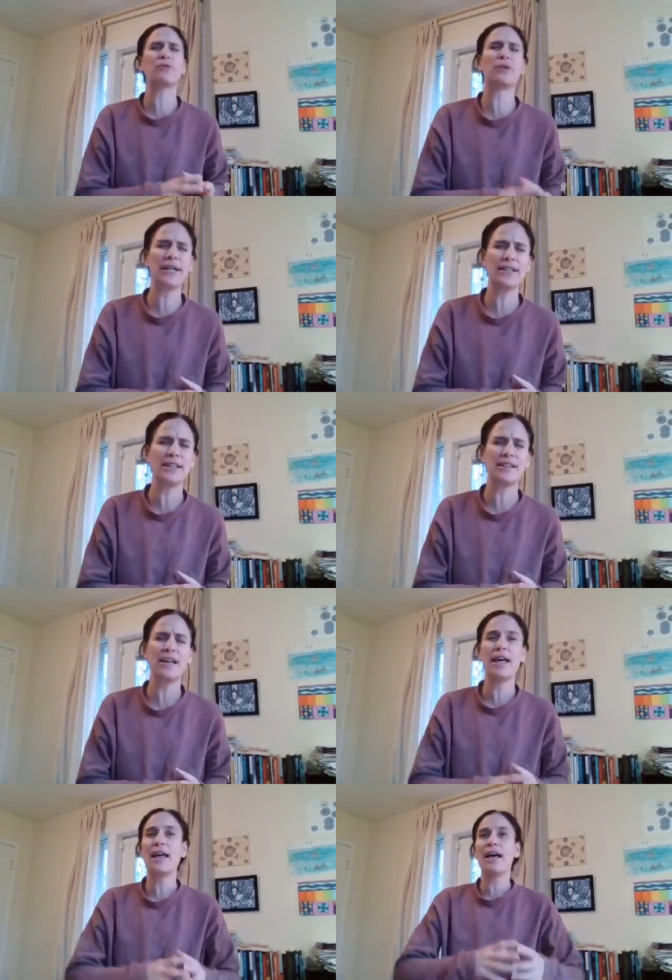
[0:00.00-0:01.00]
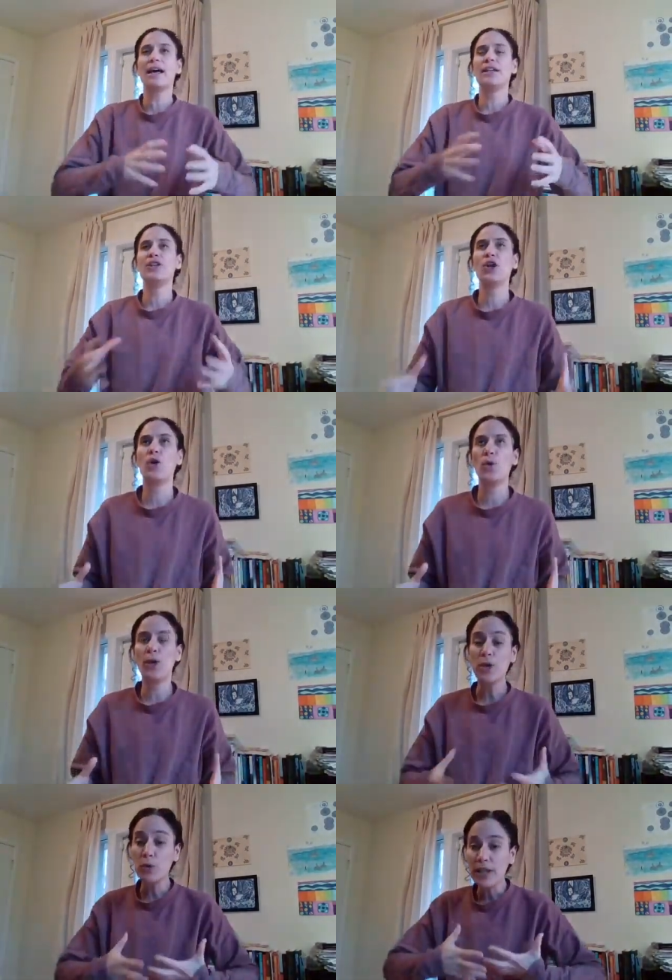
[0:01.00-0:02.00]
writing.
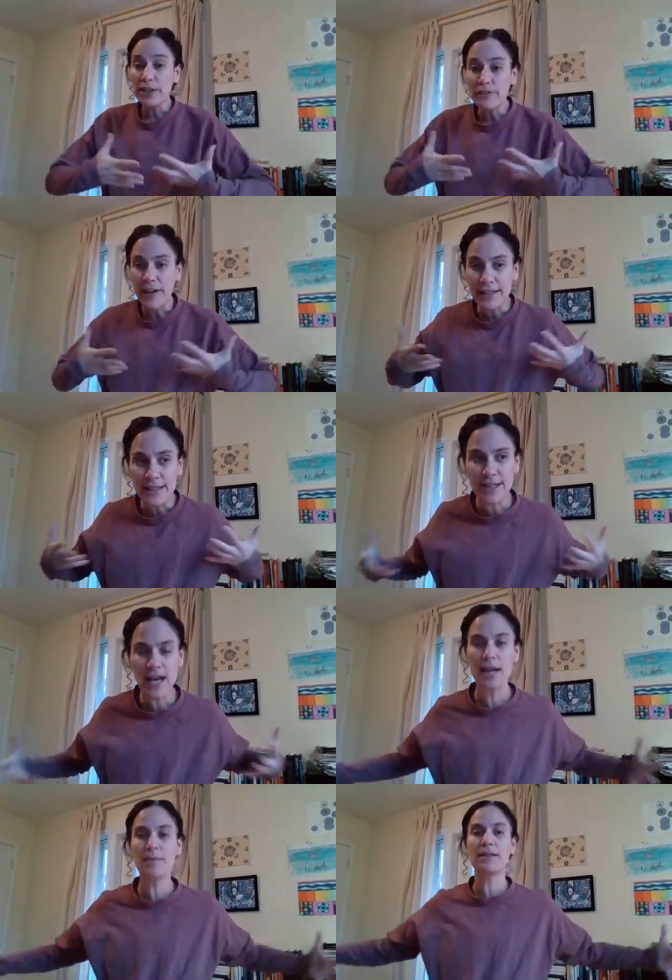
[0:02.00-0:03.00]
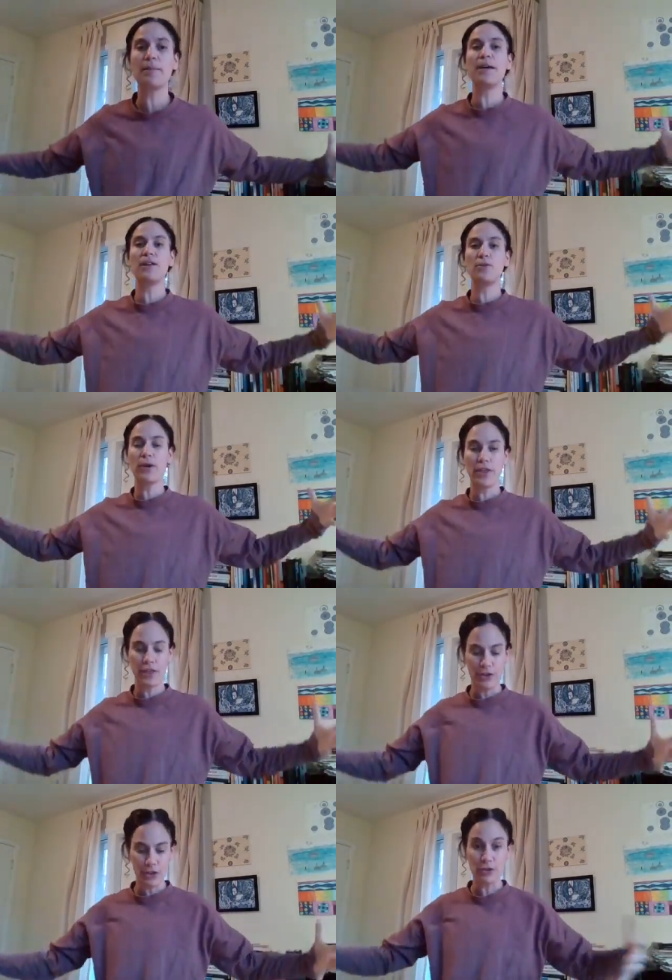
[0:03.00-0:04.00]
Where will I find the time and the bandwidth
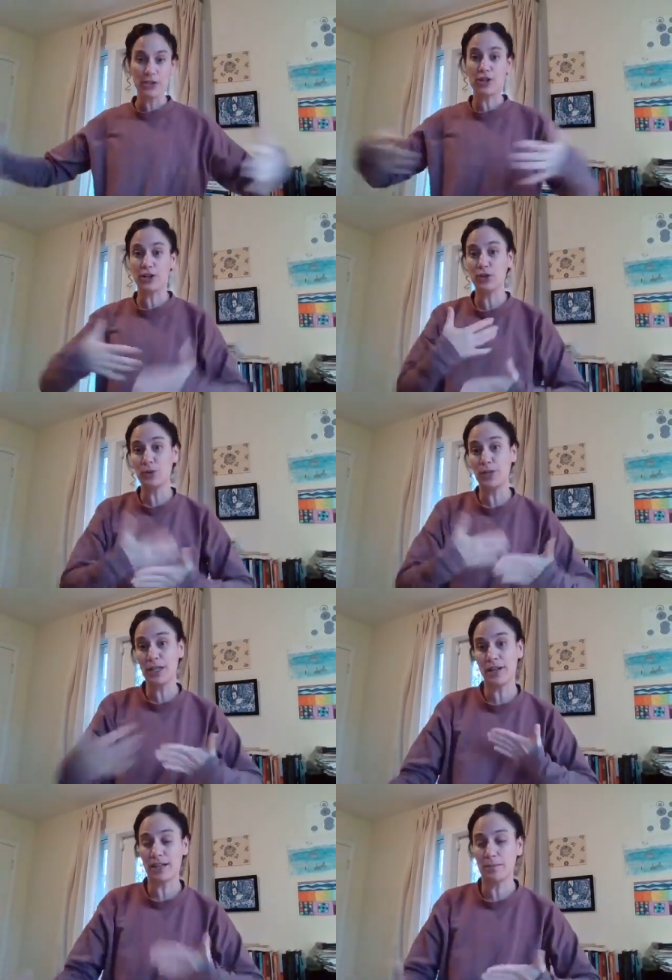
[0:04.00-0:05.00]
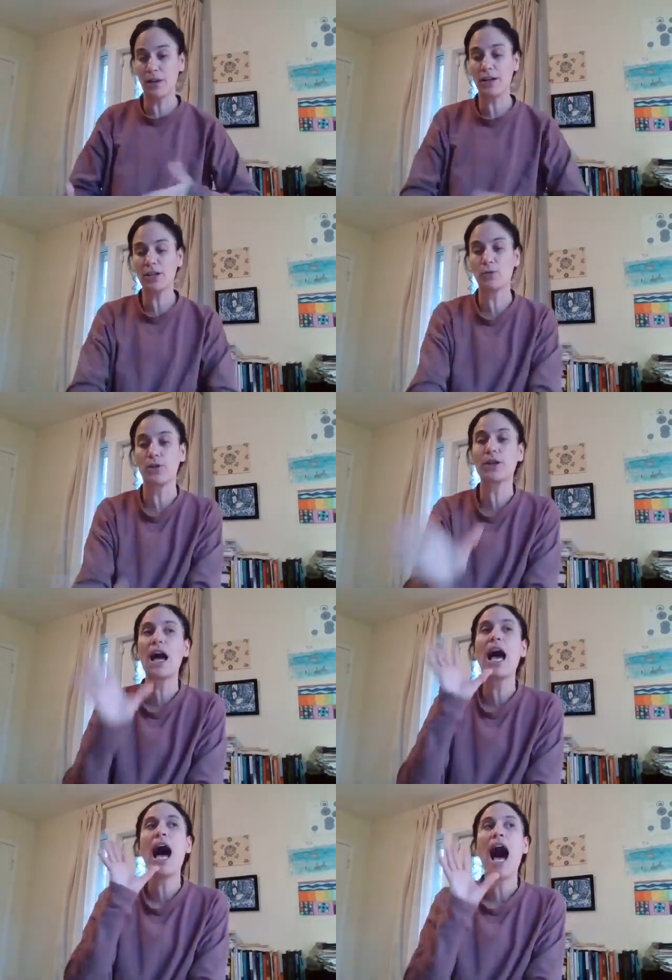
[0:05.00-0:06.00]
to start doing unblocking work?
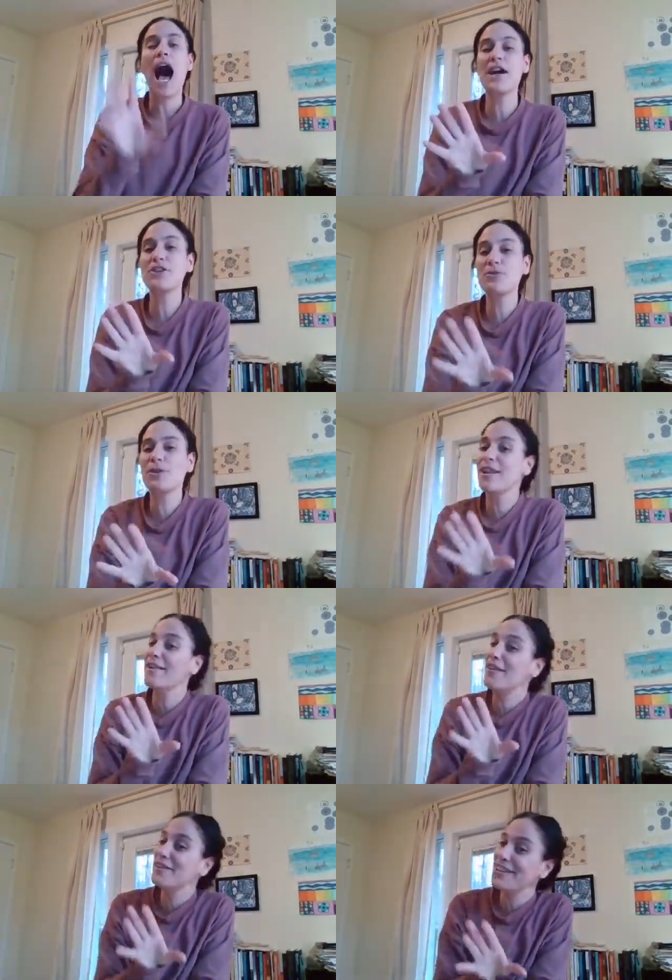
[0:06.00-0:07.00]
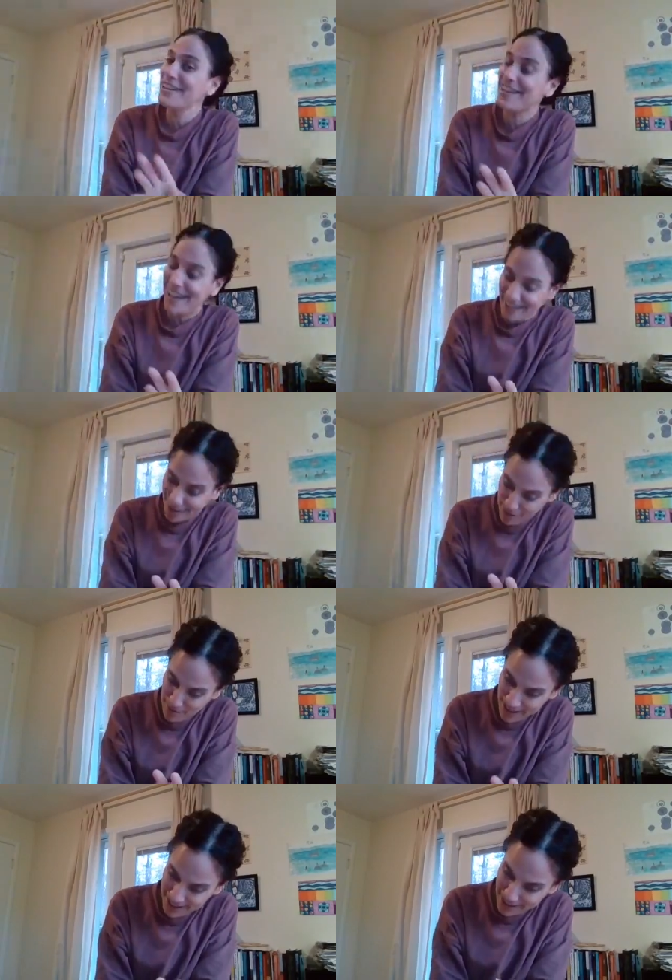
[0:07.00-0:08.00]
I just want to lovingly and kindly
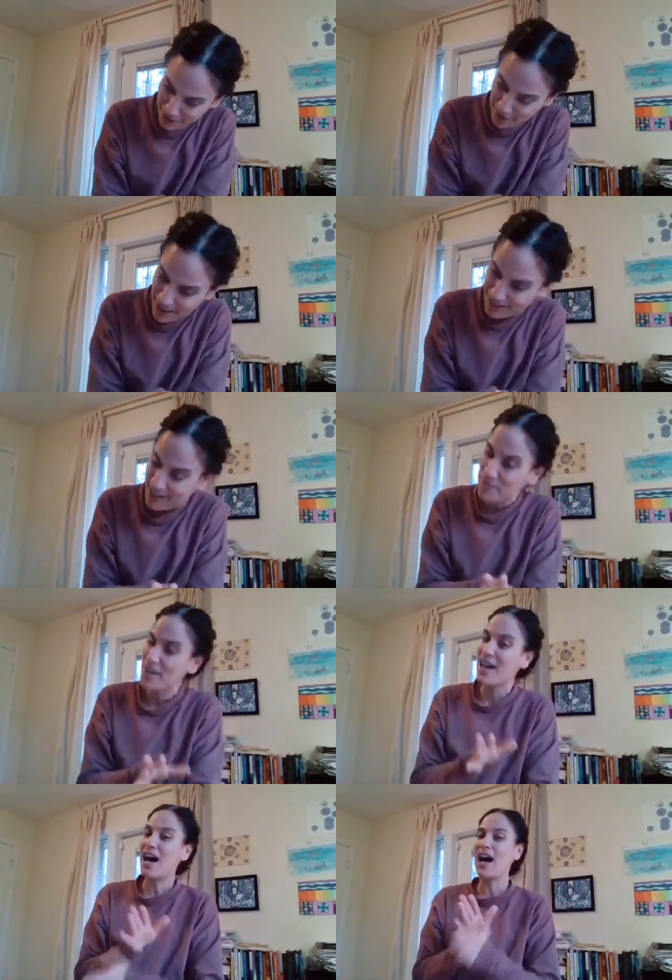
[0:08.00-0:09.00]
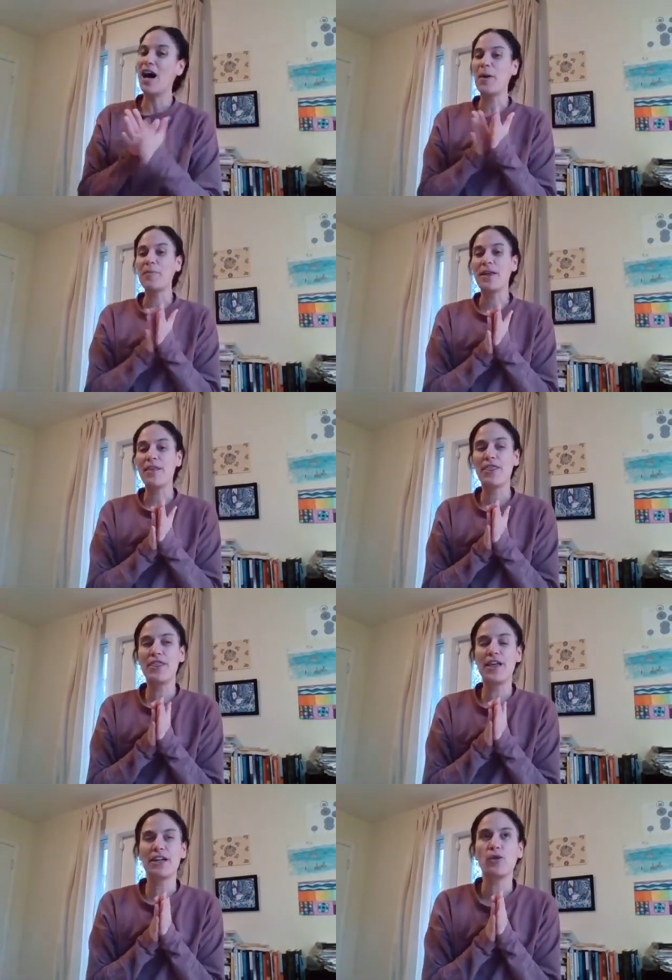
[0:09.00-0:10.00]
remind everybody
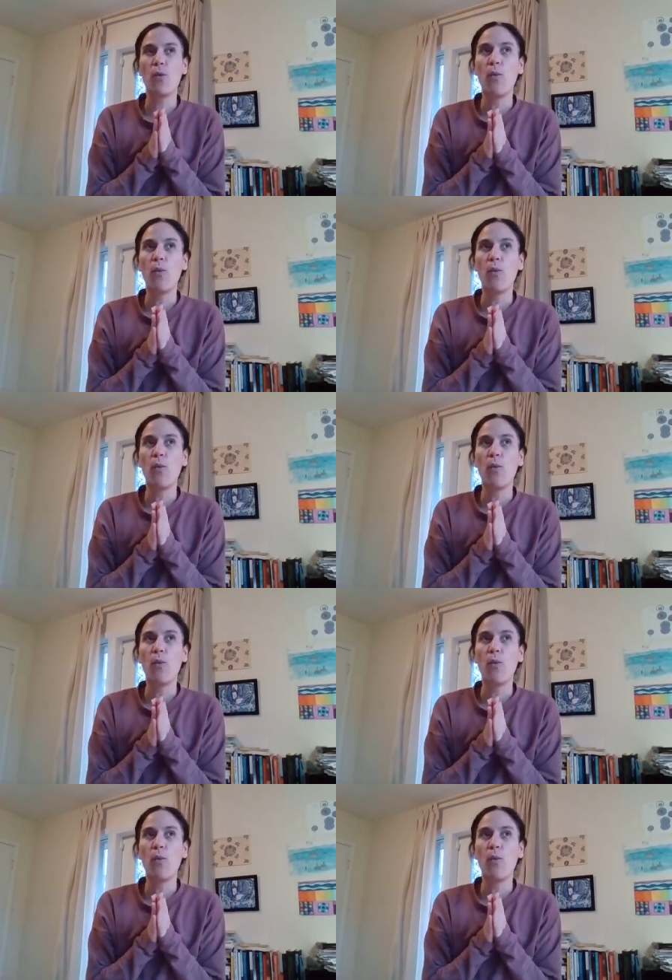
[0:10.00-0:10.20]
that